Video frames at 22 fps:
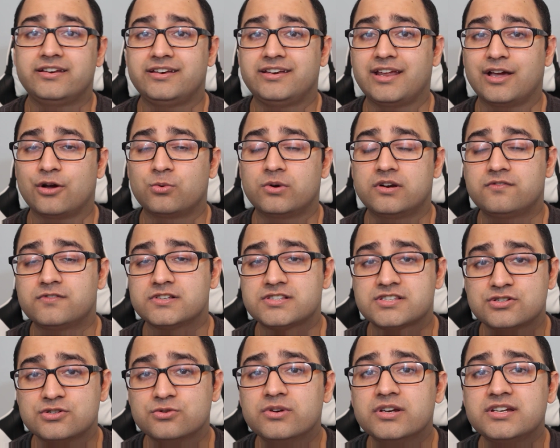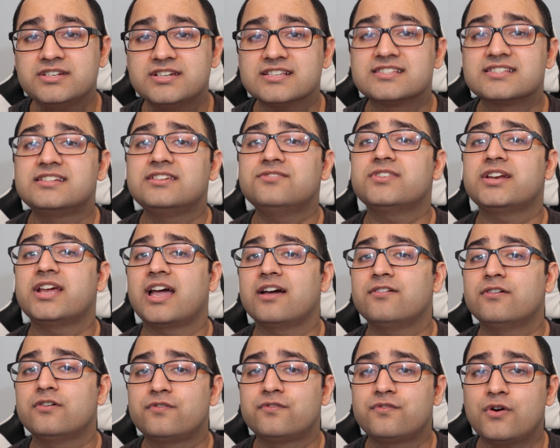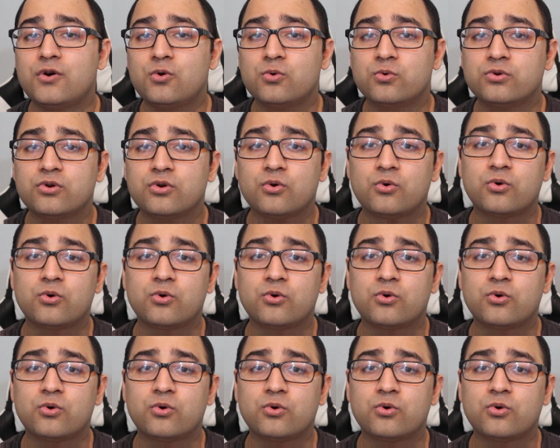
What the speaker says: Now, what if a student doesn't even have a phone,